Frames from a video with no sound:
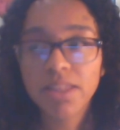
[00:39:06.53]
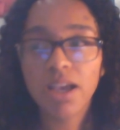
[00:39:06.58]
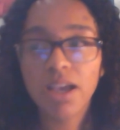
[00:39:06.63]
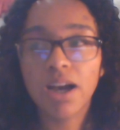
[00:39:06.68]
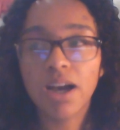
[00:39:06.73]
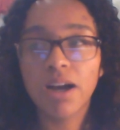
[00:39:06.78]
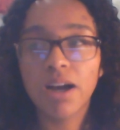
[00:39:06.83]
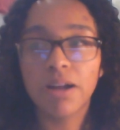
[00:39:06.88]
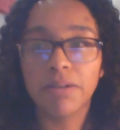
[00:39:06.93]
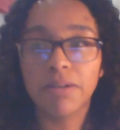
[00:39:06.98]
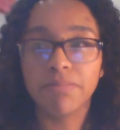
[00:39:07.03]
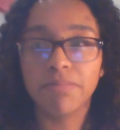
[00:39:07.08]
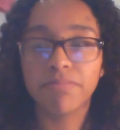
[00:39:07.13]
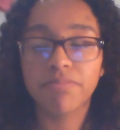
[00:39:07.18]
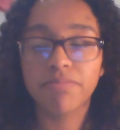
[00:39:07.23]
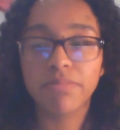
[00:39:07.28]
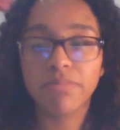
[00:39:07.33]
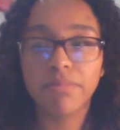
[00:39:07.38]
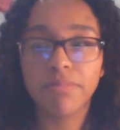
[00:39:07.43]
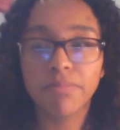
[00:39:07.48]

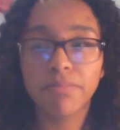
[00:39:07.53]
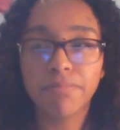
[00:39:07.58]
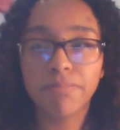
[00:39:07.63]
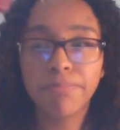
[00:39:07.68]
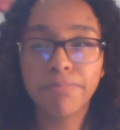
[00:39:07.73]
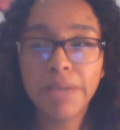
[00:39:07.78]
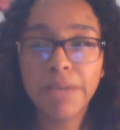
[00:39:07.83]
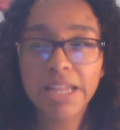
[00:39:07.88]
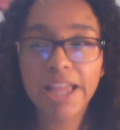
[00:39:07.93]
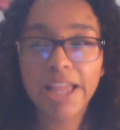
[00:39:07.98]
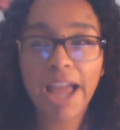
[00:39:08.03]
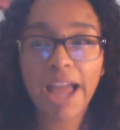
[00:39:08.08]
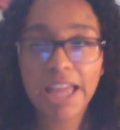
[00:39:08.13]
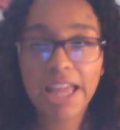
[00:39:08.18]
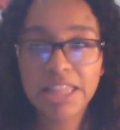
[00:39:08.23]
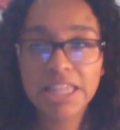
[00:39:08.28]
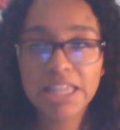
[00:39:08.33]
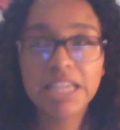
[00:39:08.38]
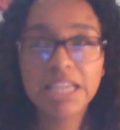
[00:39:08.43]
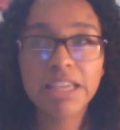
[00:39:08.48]
But
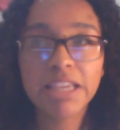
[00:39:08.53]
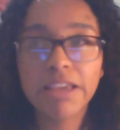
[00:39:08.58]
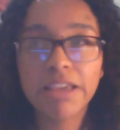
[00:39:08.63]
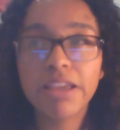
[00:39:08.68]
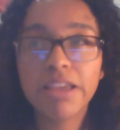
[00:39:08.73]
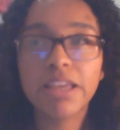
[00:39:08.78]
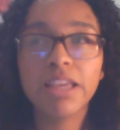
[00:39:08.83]
I think